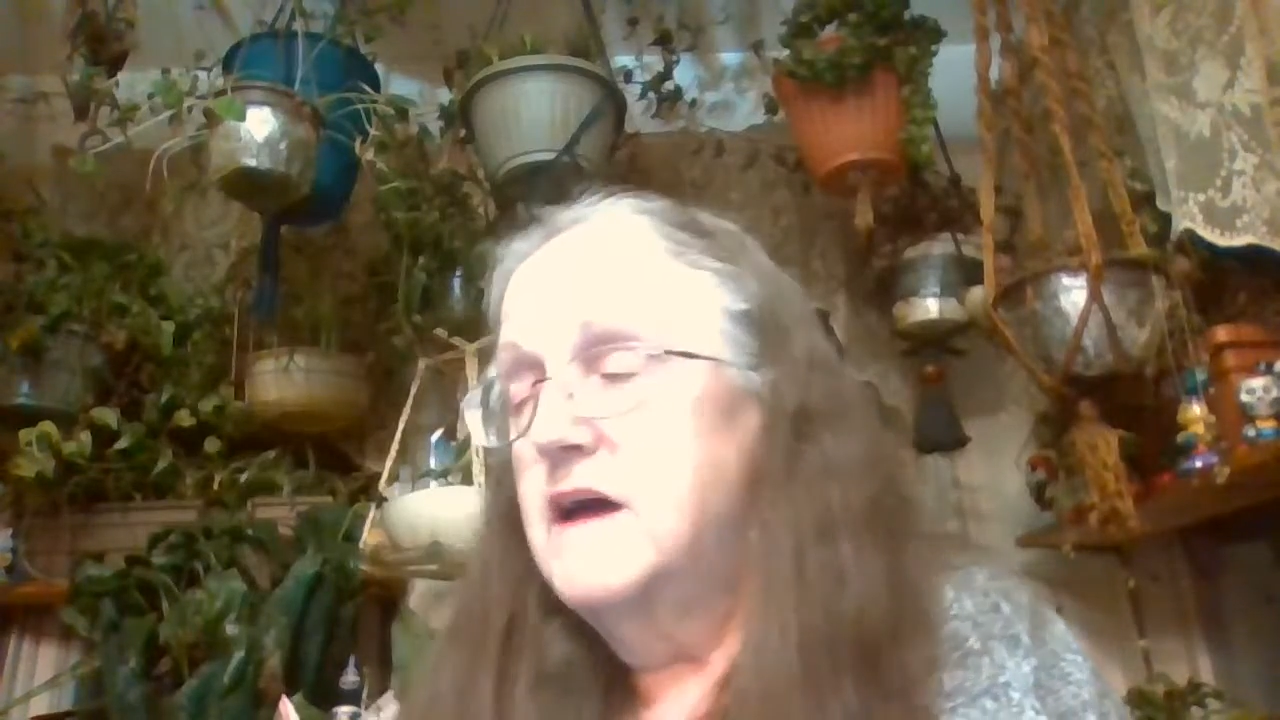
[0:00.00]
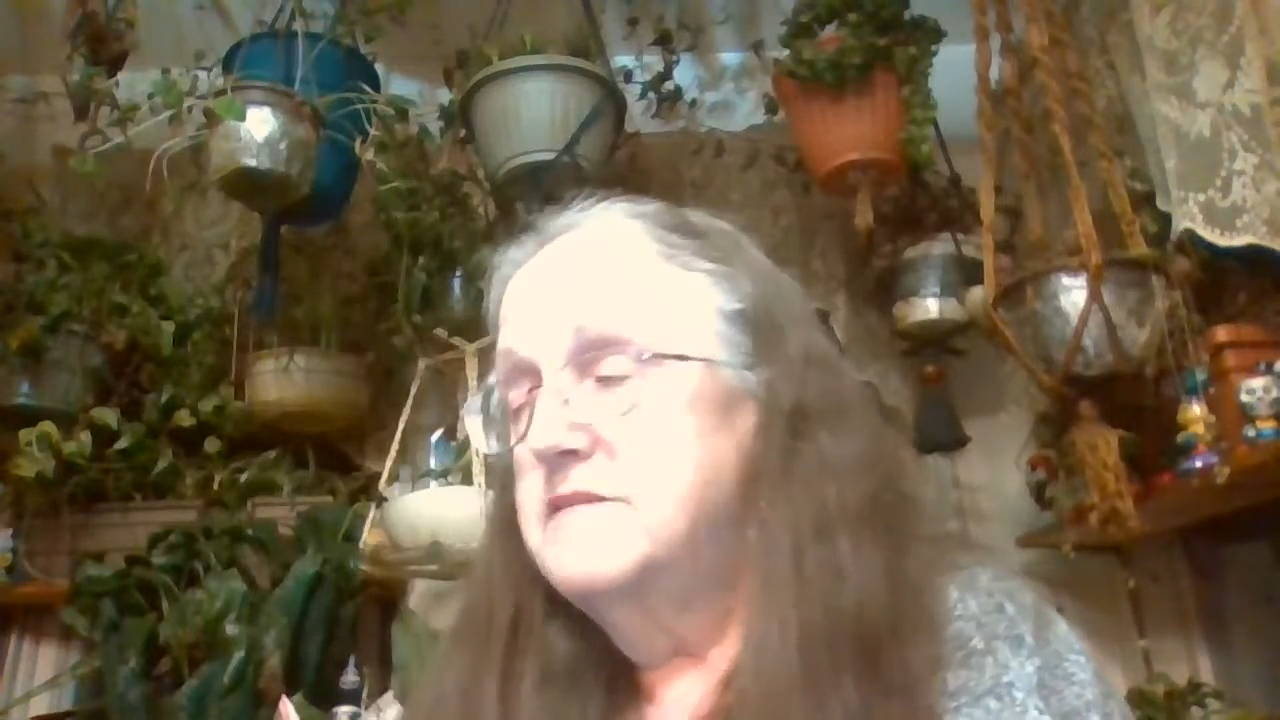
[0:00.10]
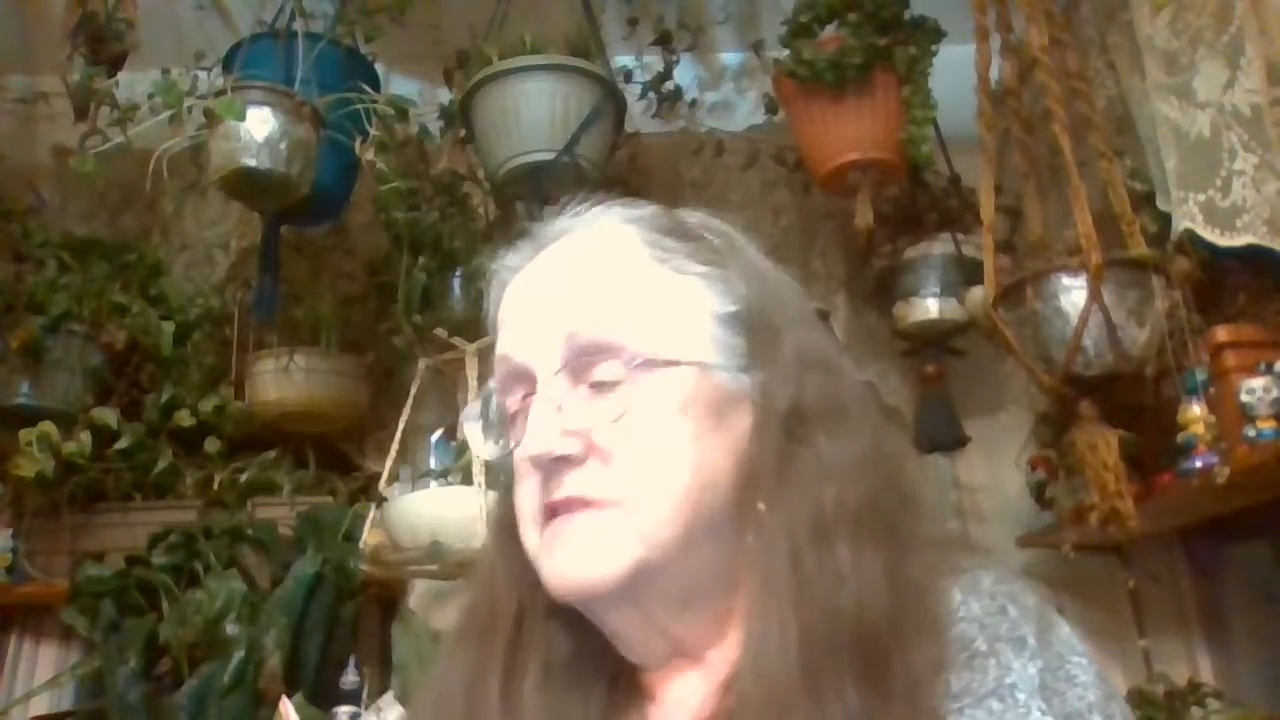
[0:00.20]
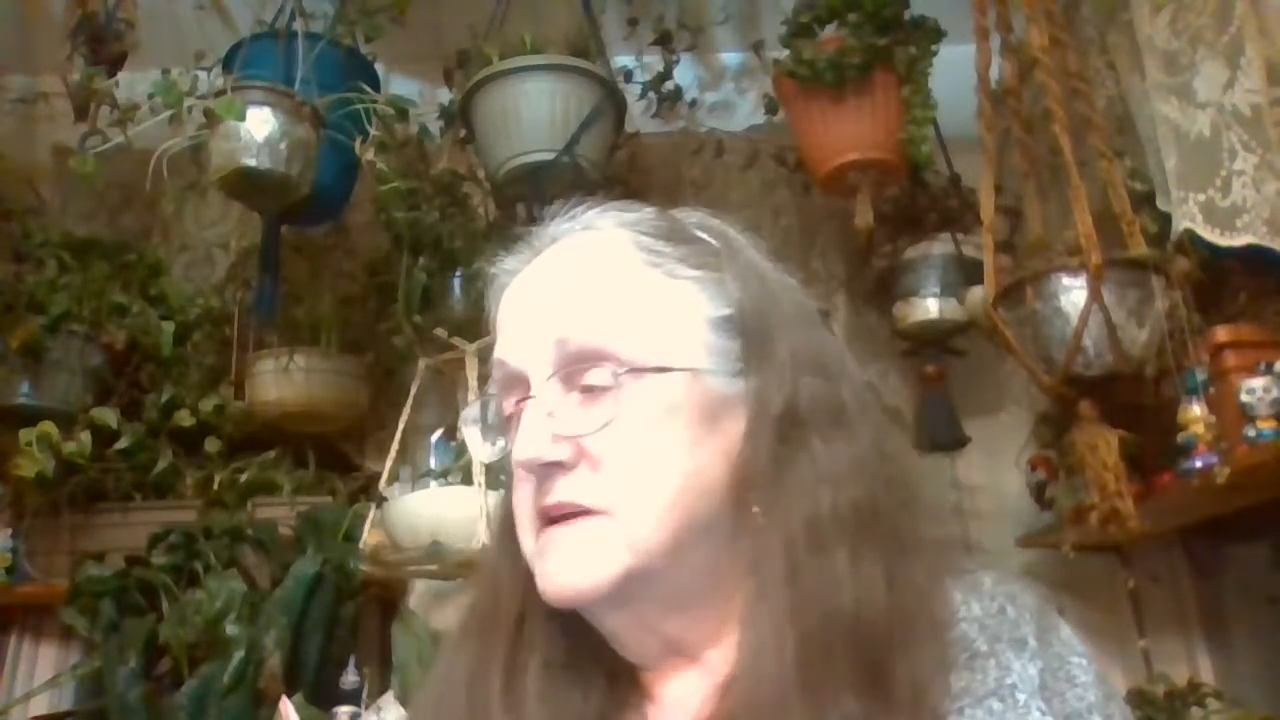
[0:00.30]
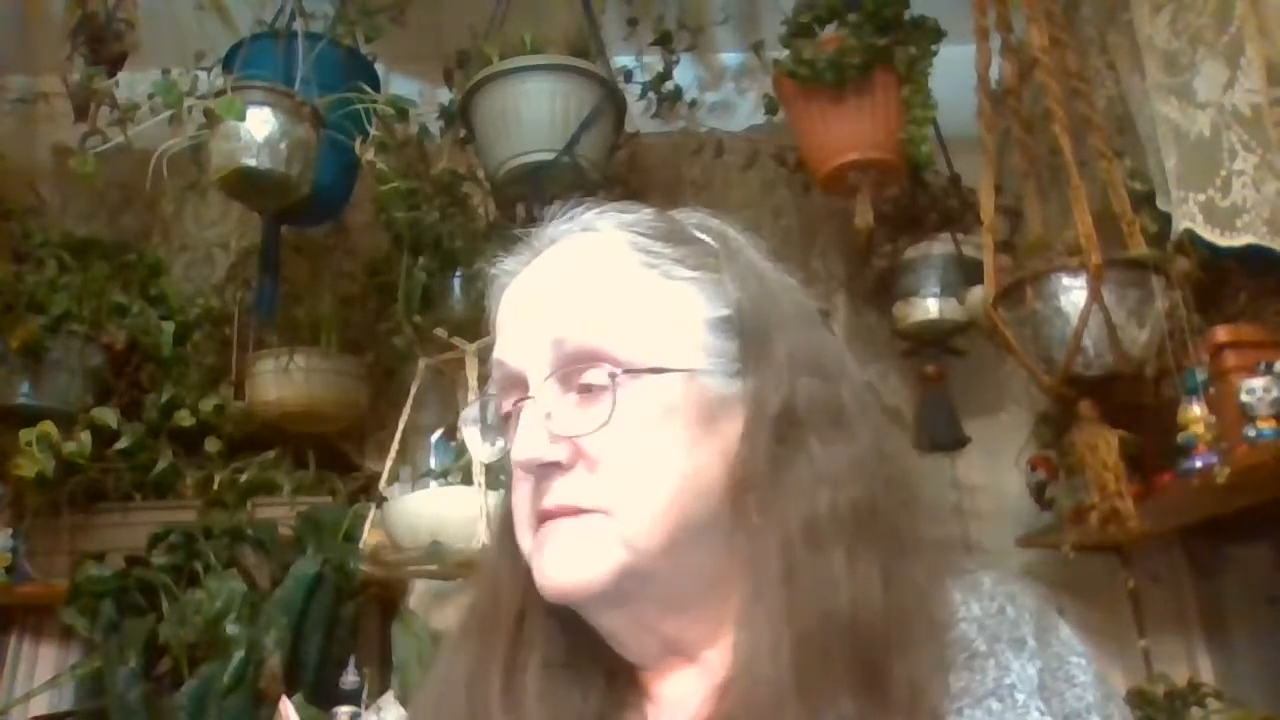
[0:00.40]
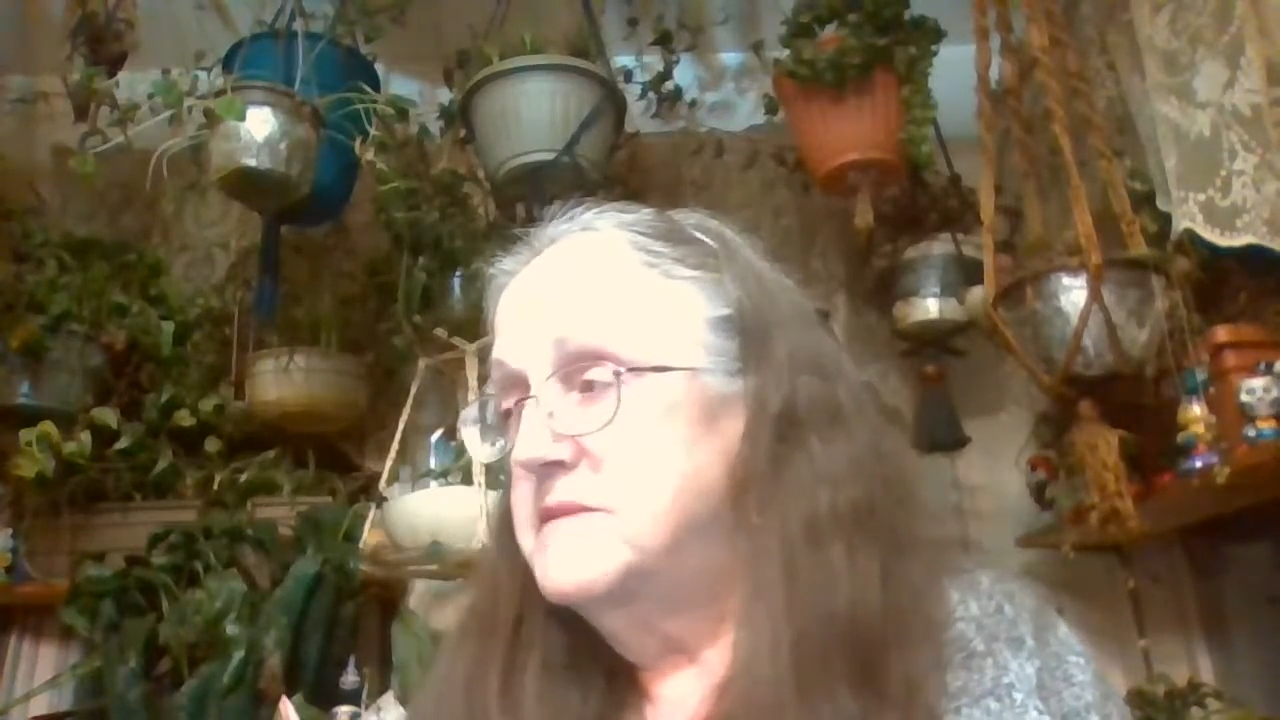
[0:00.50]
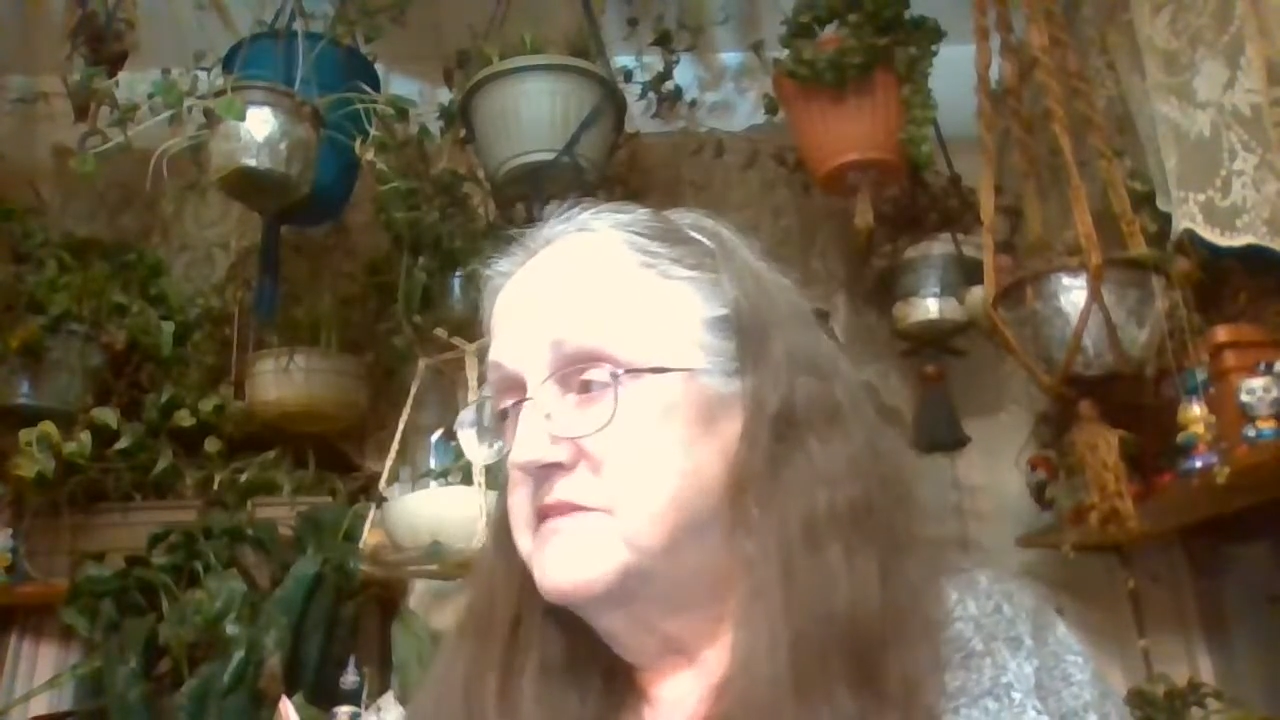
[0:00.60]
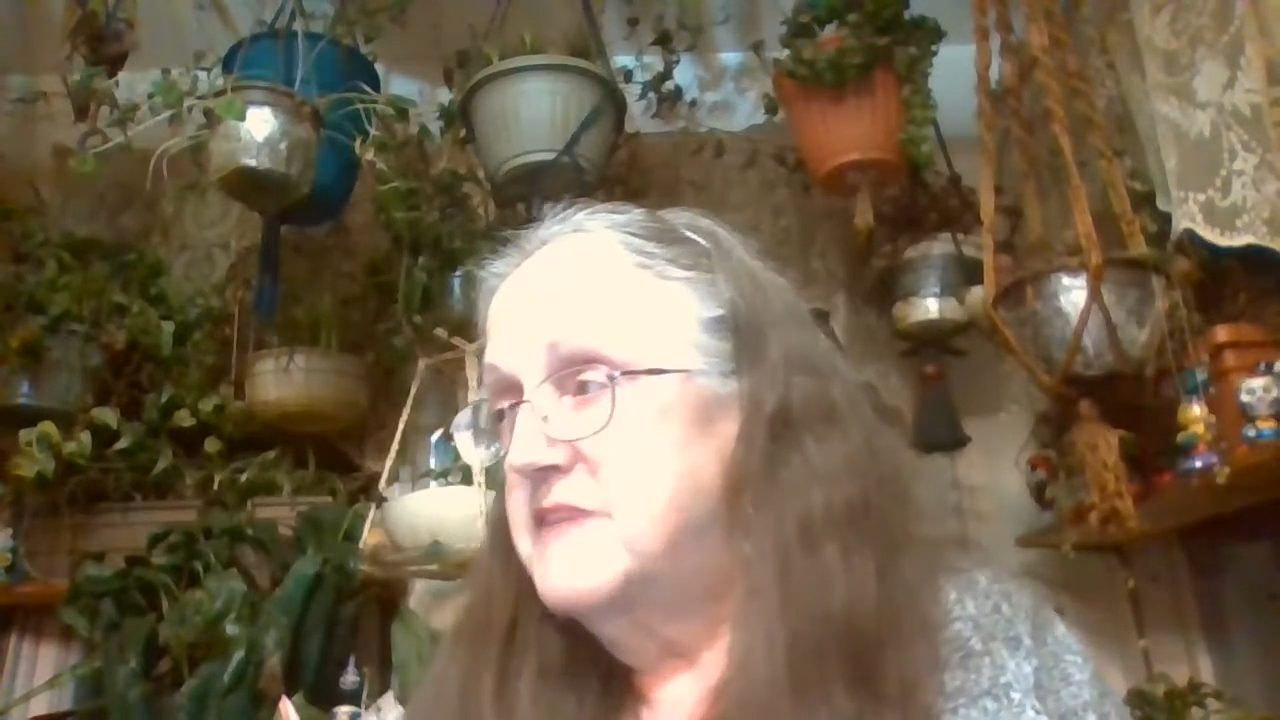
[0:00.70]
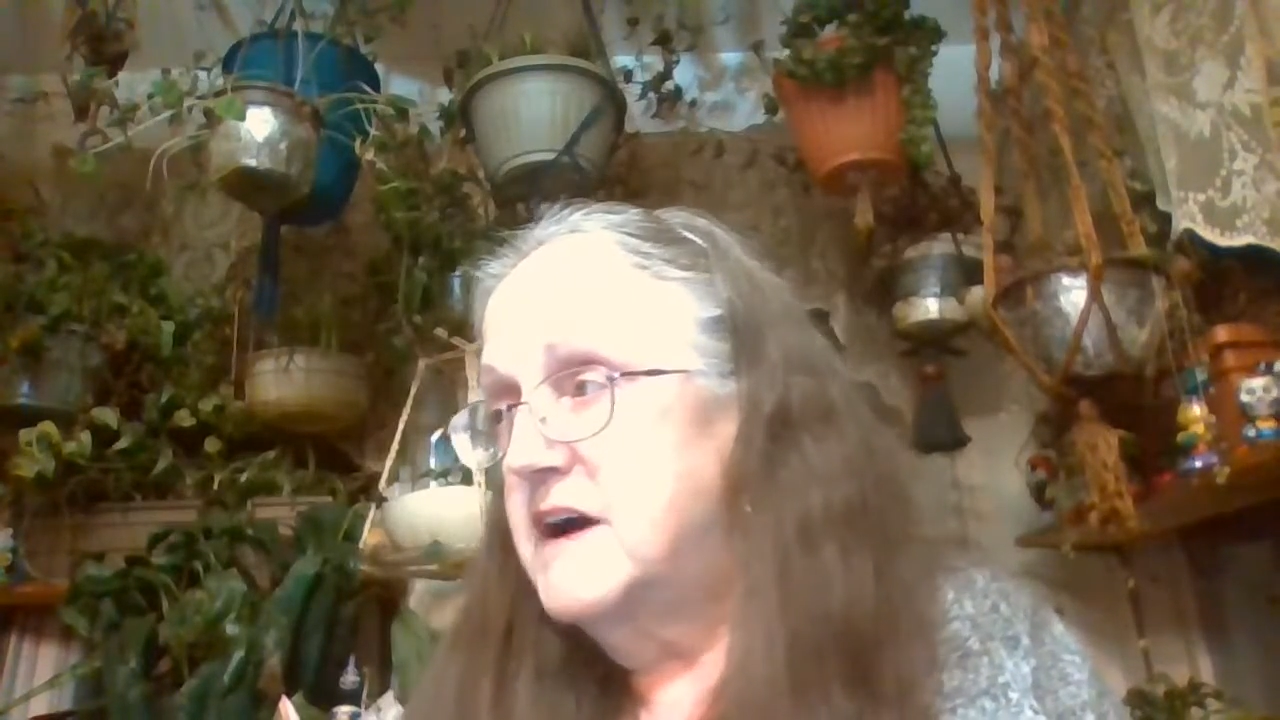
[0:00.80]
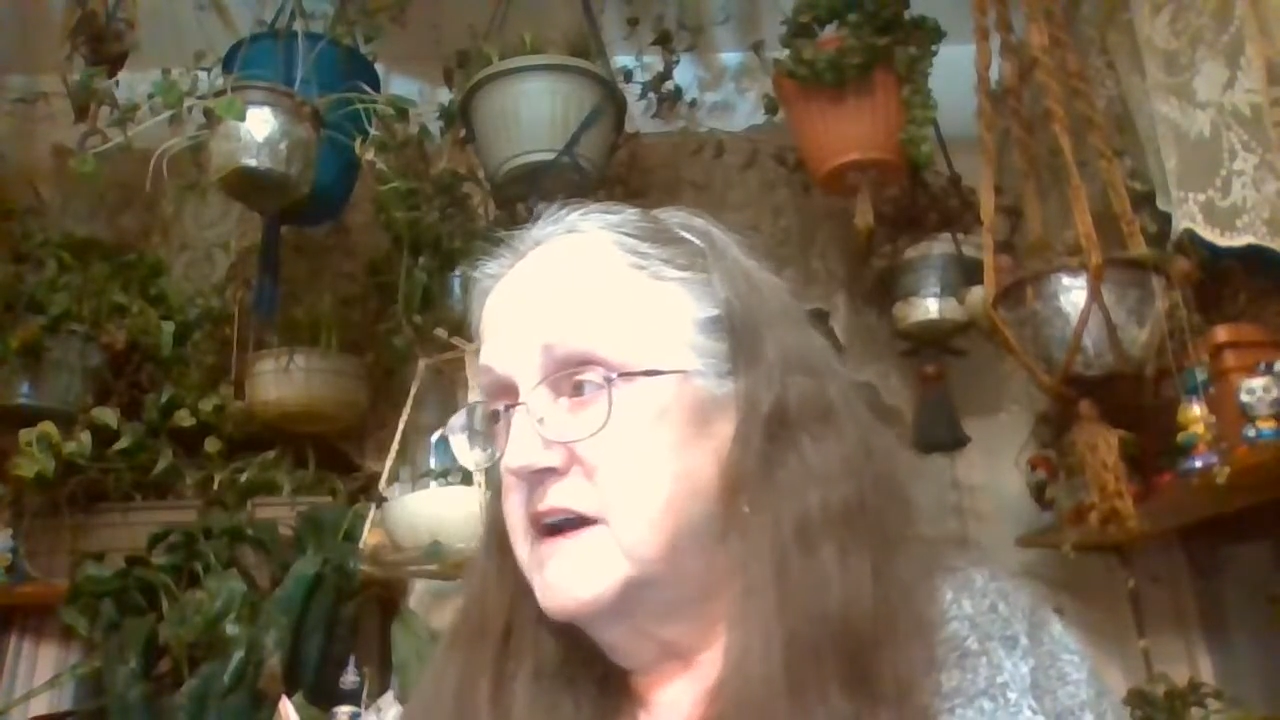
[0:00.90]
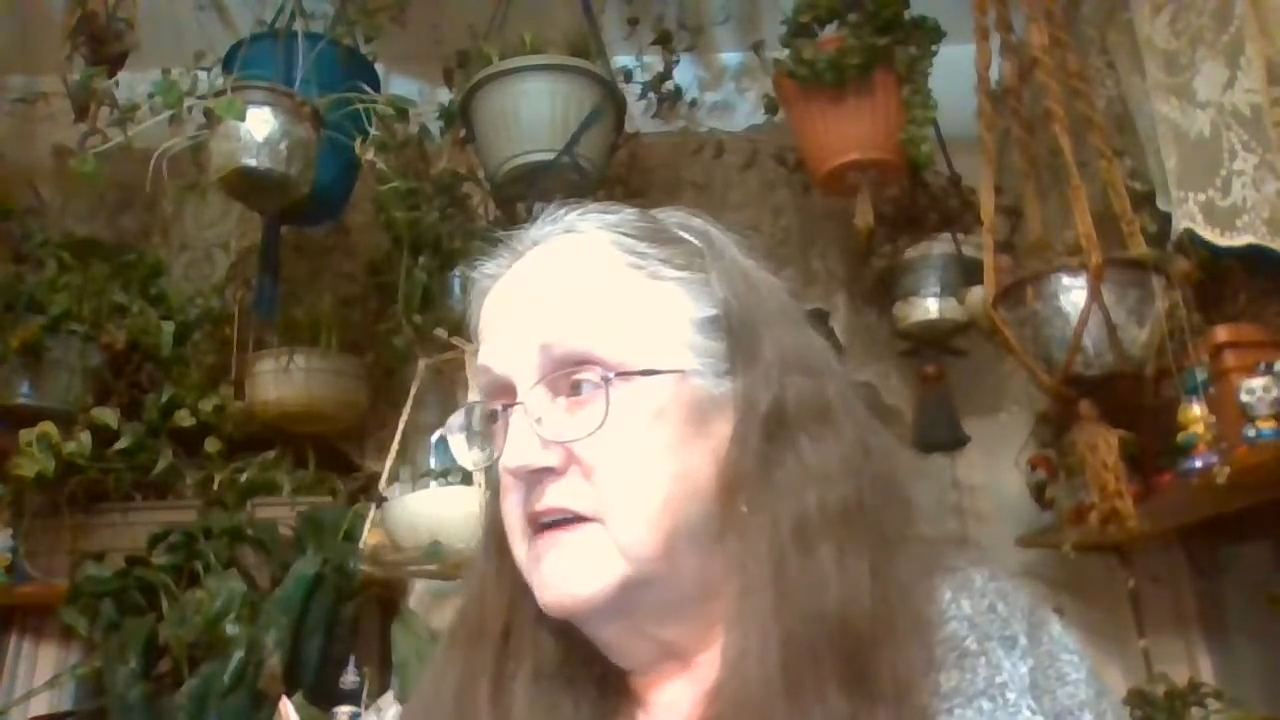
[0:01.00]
feel like I'm in a fog